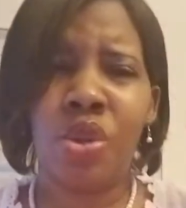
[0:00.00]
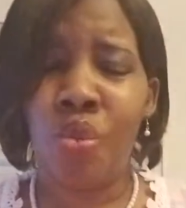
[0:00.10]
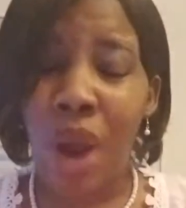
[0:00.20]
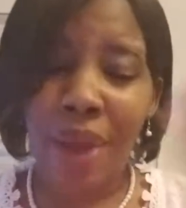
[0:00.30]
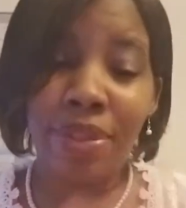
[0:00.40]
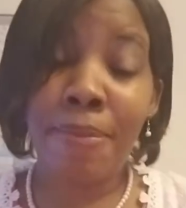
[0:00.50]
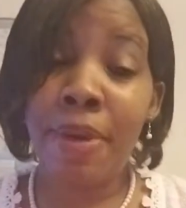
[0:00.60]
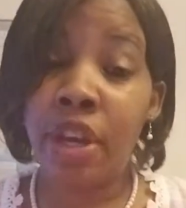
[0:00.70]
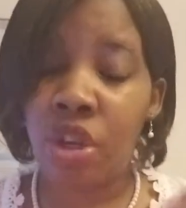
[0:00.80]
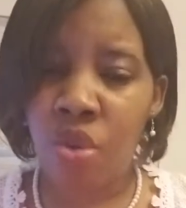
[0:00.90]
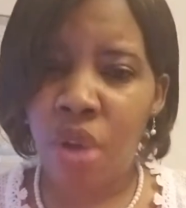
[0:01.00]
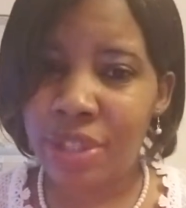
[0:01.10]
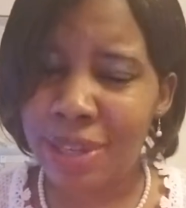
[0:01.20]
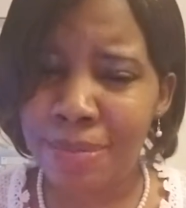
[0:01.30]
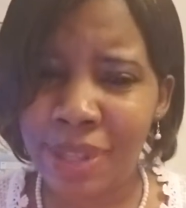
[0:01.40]
wipe the mud across
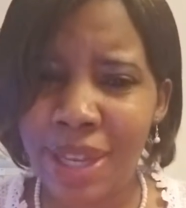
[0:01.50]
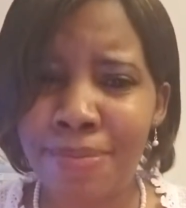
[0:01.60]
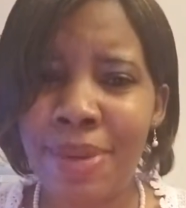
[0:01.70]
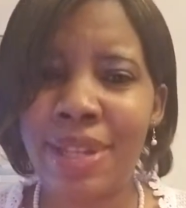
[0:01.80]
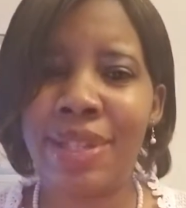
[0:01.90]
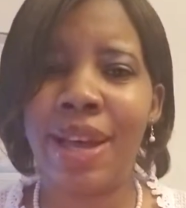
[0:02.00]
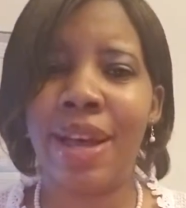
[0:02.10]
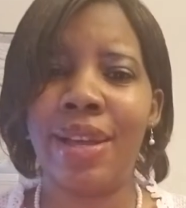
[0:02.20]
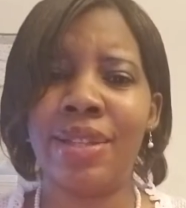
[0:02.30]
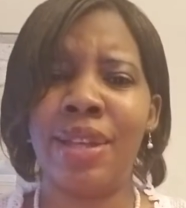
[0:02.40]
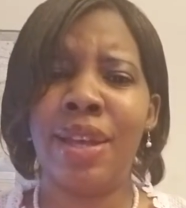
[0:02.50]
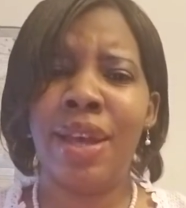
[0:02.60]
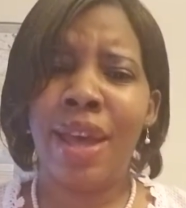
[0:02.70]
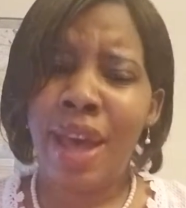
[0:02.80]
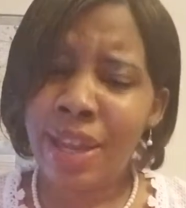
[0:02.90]
the blind man's eyes.
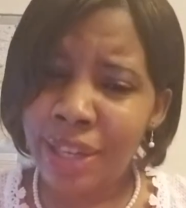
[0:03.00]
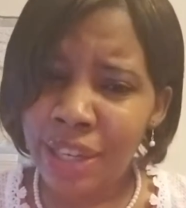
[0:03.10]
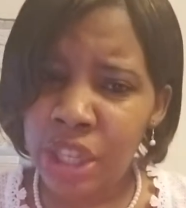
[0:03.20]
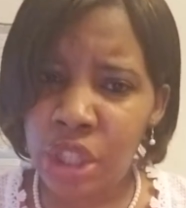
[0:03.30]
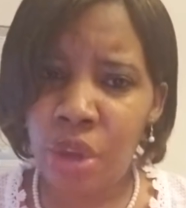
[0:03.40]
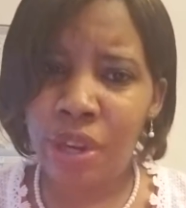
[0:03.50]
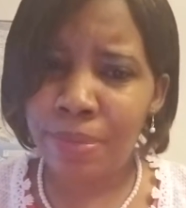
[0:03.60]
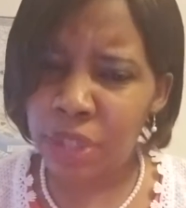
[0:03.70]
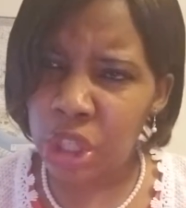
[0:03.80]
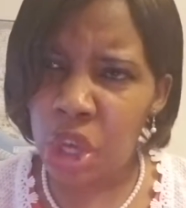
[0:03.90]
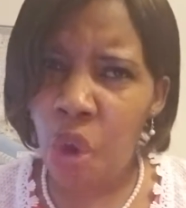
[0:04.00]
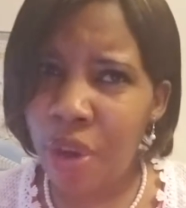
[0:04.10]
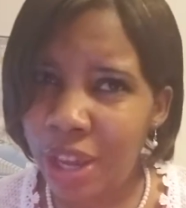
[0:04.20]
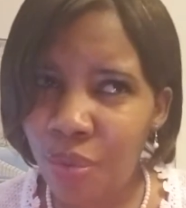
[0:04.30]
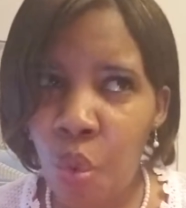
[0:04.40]
And then he told him to go
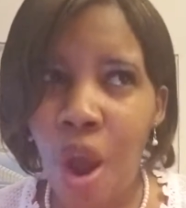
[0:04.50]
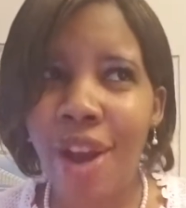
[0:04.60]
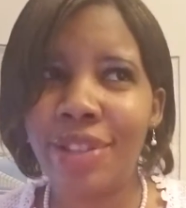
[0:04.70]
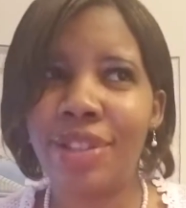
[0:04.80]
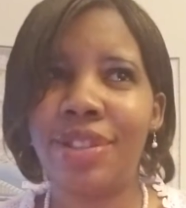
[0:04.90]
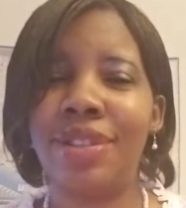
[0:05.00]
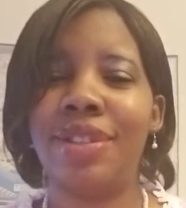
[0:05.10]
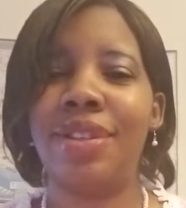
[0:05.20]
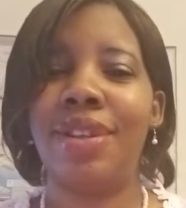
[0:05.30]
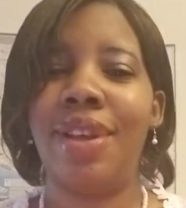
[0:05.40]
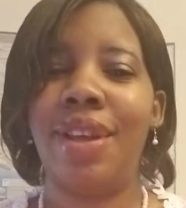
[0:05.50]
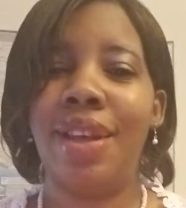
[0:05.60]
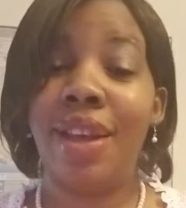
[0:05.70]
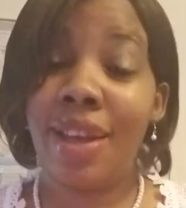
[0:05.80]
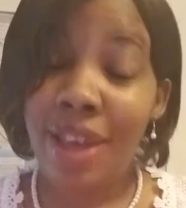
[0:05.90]
and wash
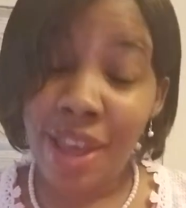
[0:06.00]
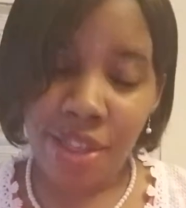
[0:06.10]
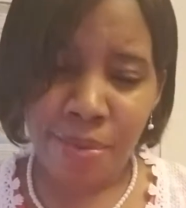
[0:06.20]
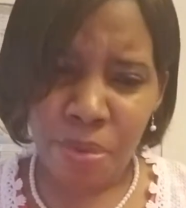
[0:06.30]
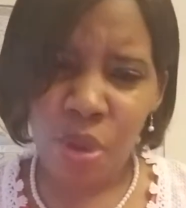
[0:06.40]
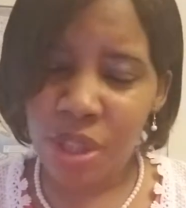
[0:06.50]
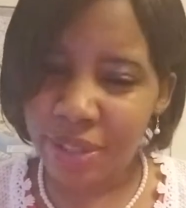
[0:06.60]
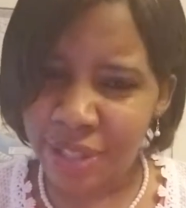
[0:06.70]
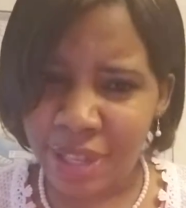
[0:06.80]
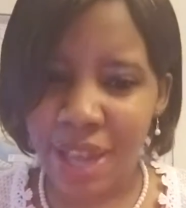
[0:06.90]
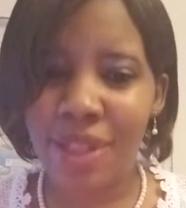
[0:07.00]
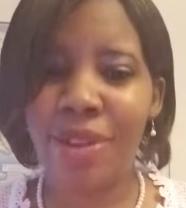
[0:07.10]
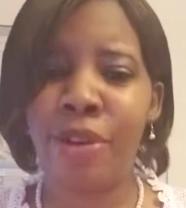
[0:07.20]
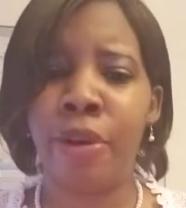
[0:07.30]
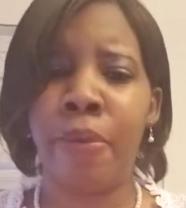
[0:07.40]
in the pool of
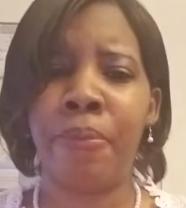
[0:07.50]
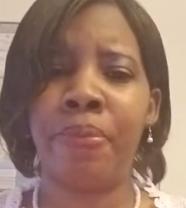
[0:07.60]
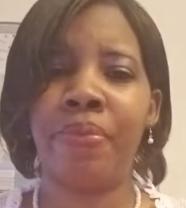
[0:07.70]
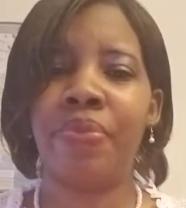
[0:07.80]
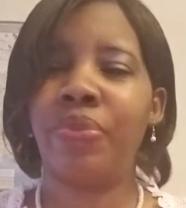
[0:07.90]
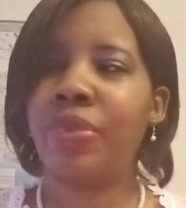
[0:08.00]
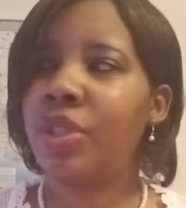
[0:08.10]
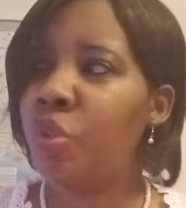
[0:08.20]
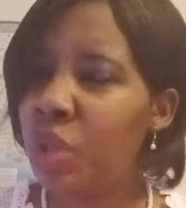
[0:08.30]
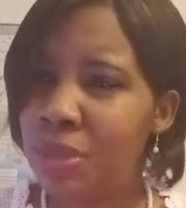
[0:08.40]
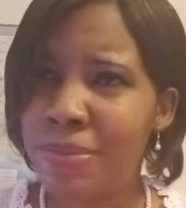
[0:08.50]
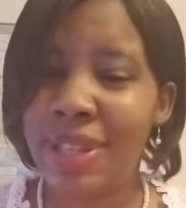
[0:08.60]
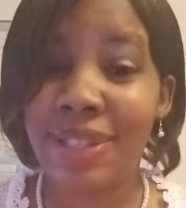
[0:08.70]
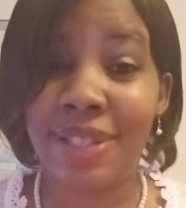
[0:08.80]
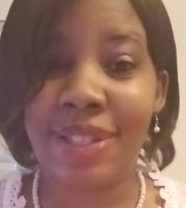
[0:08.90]
Siloam, which
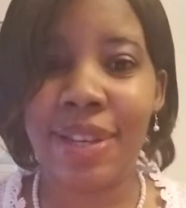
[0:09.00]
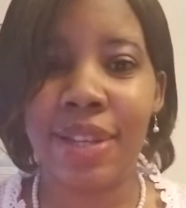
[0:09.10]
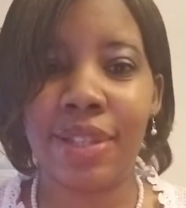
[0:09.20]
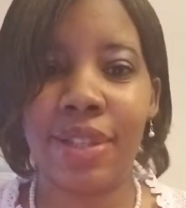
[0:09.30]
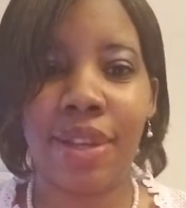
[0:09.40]
means "sit."